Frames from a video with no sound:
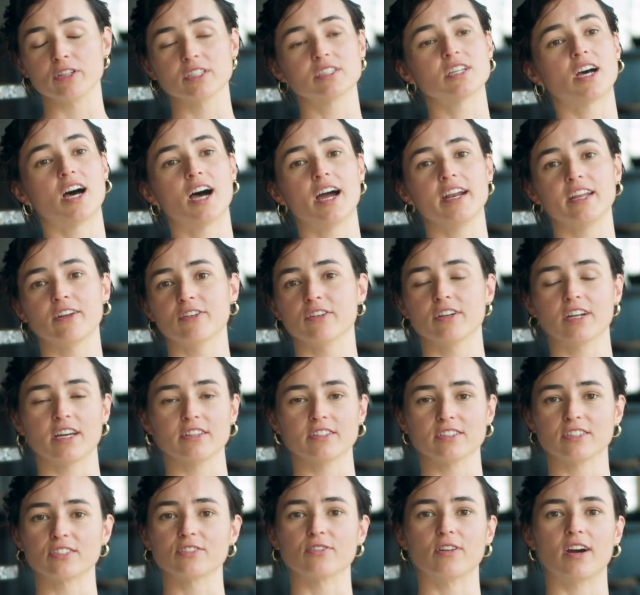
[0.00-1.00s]
it's Heidi or
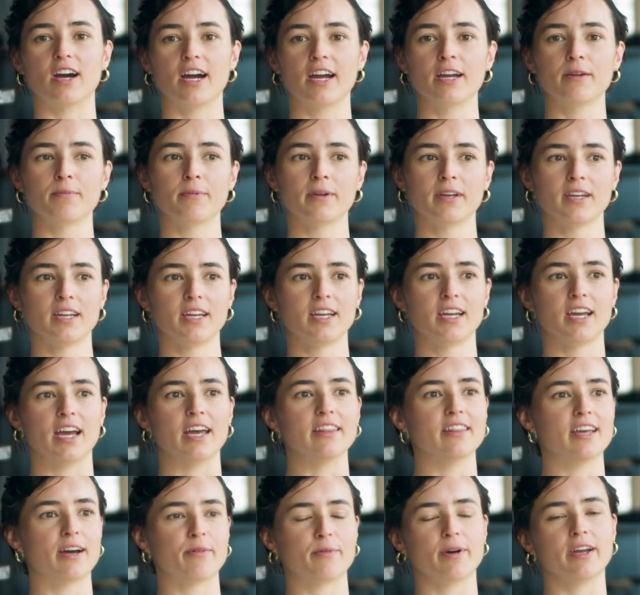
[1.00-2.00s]
another scribe.
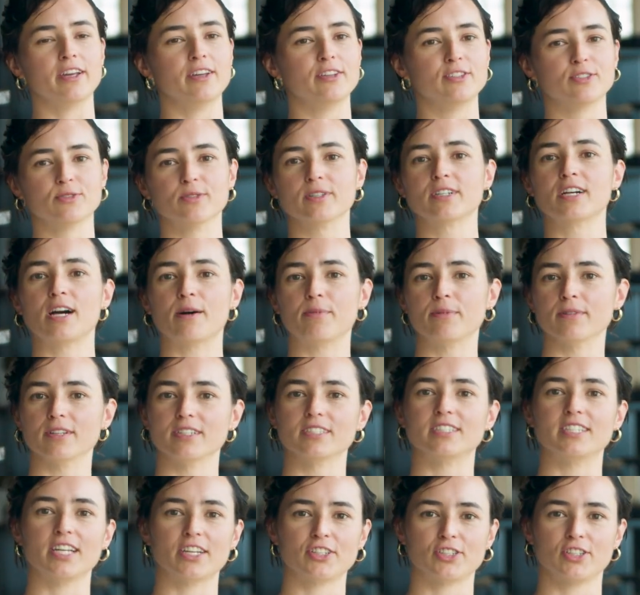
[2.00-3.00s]
And that way you do a couple
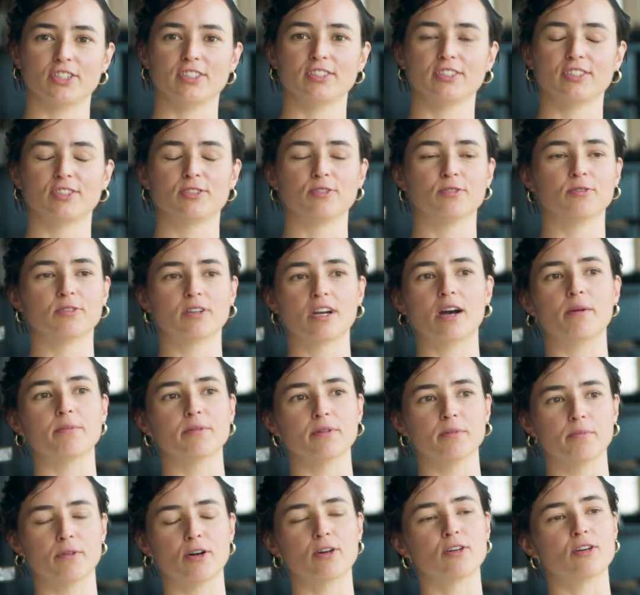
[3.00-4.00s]
of sessions, do a
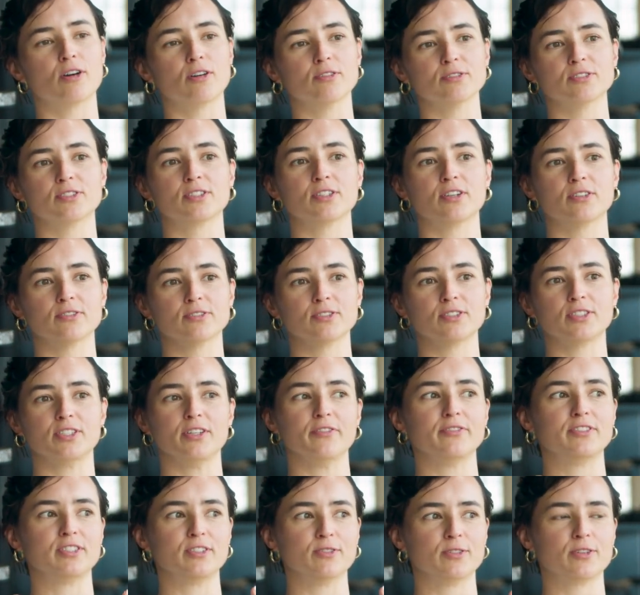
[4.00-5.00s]
couple of mock consults. So
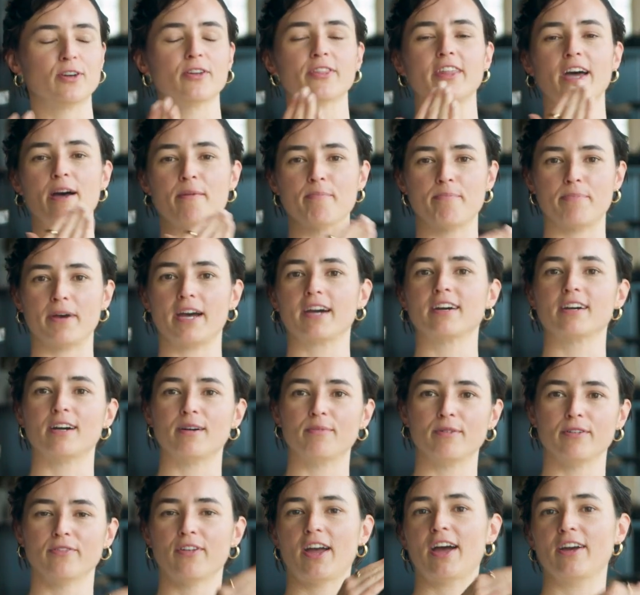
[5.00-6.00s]
you've still got that
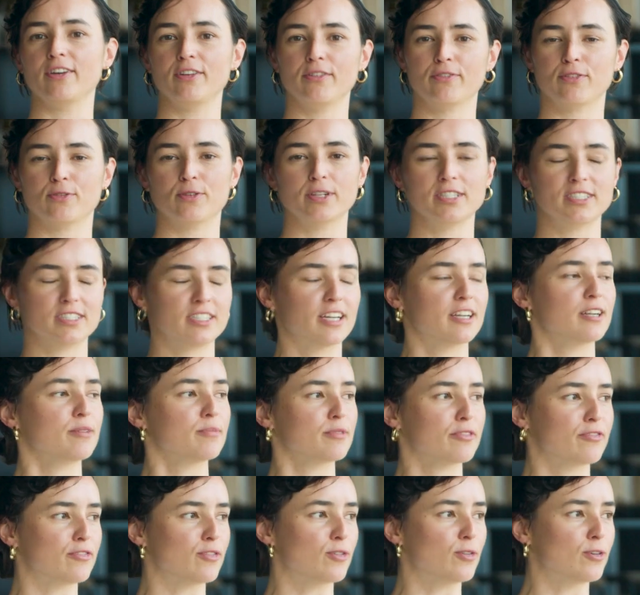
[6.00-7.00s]
backup of how you've always done it
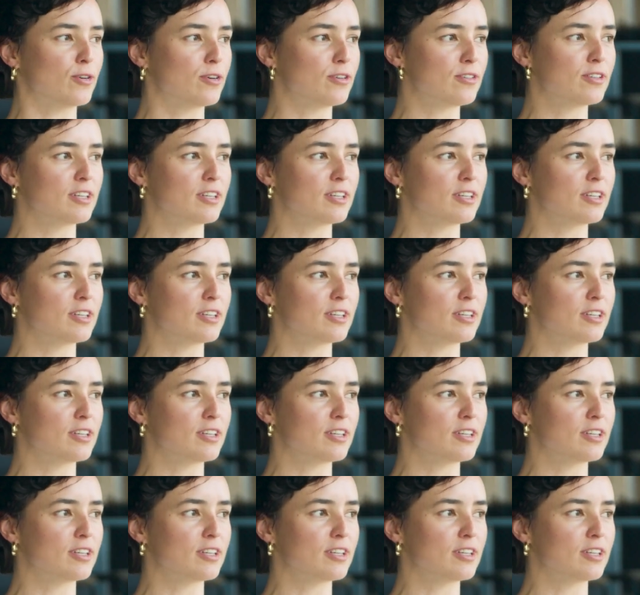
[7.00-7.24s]
before.